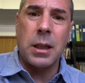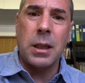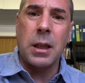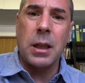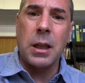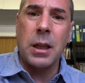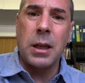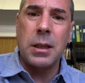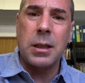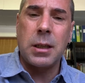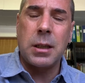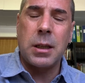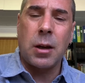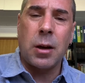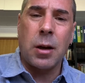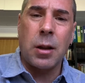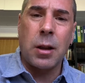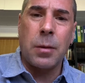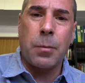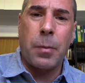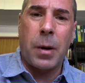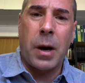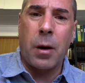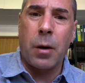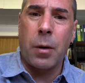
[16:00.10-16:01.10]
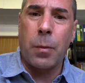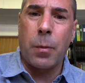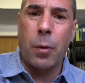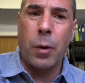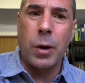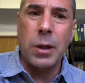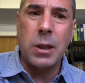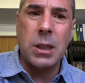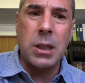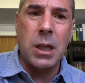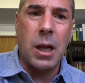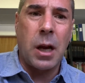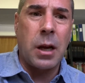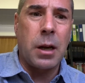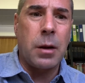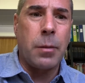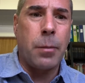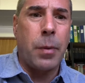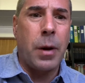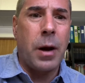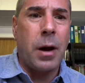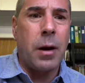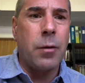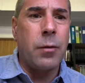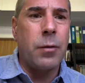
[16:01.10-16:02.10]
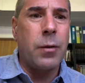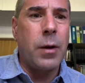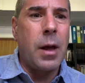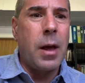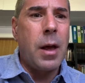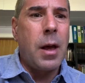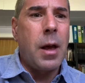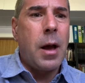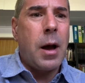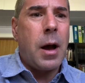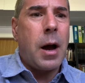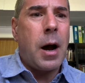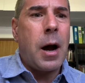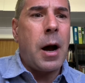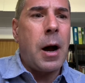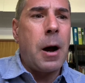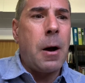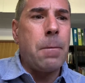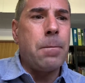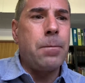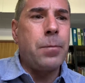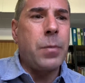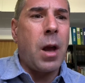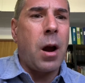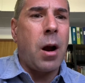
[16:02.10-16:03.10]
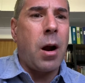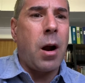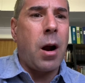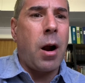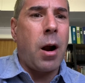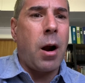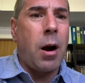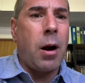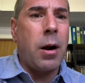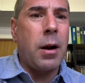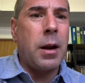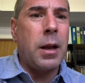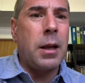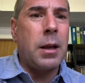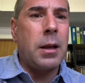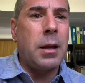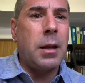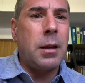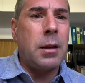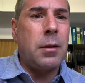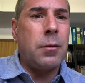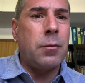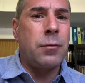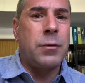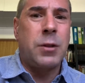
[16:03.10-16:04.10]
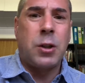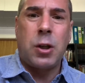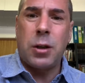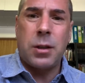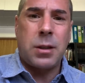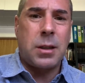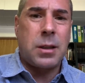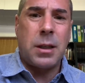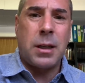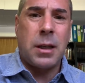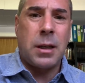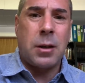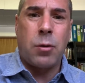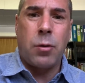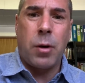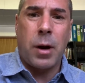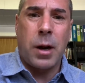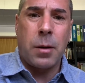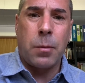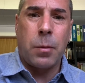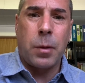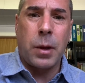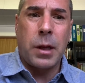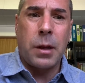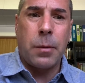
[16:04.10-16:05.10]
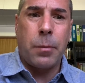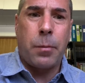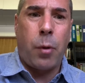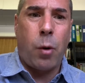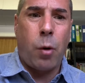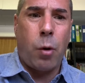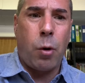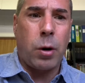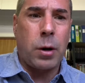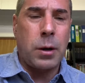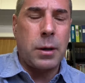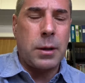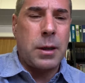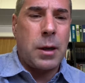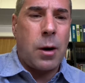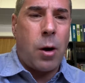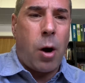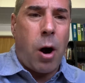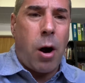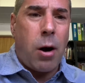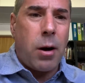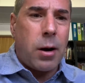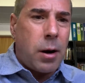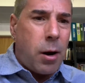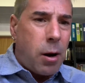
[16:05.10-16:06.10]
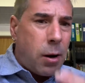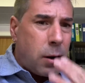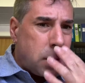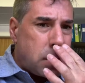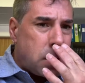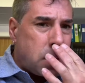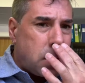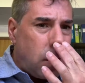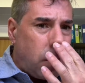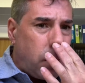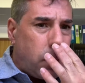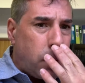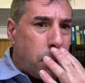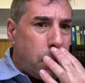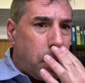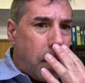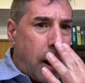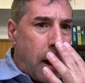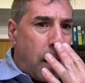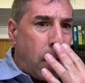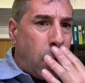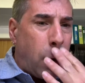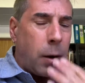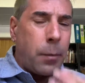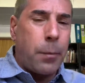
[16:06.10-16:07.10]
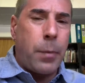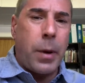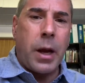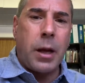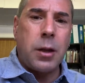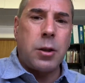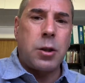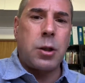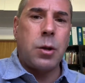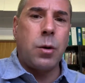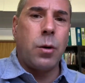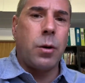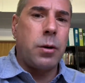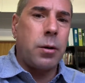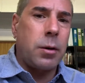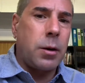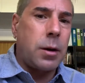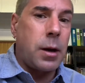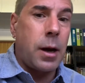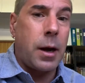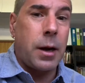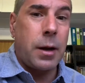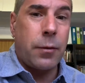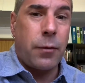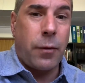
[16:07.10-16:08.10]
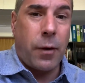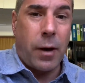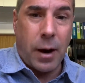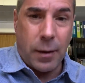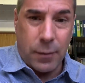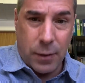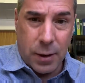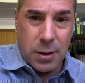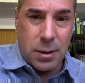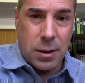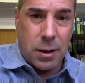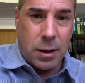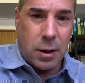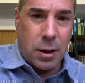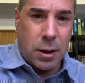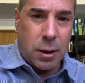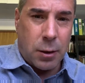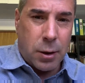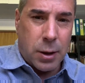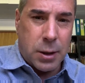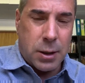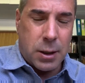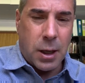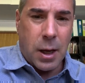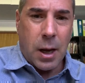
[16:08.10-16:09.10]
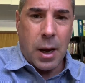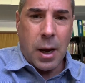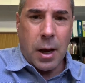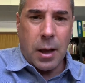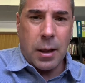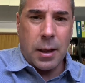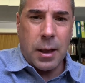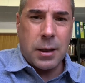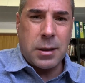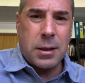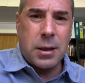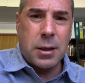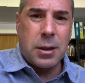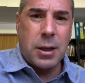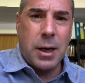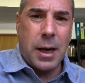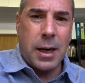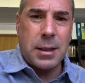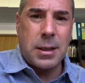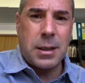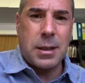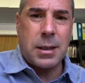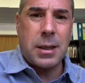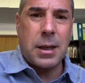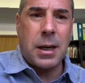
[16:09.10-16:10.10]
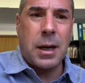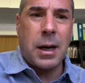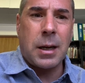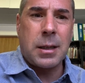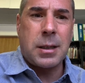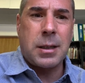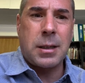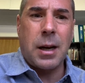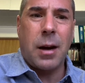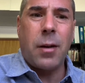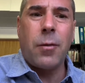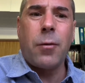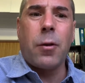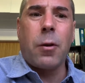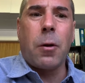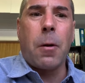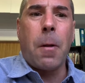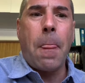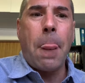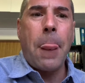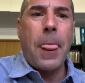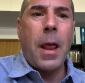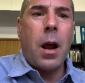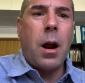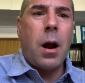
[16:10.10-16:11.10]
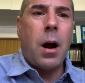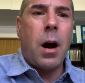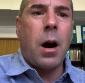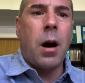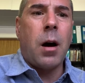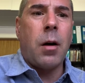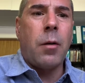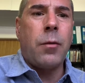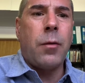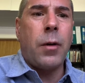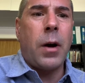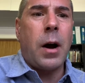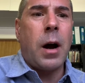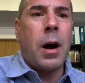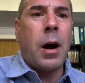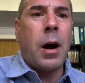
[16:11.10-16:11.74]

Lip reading: the list on the PowerPoint slide above, are just incredibly important. Now, Art Silverblatt on page 295, he's a theorist that suggests several of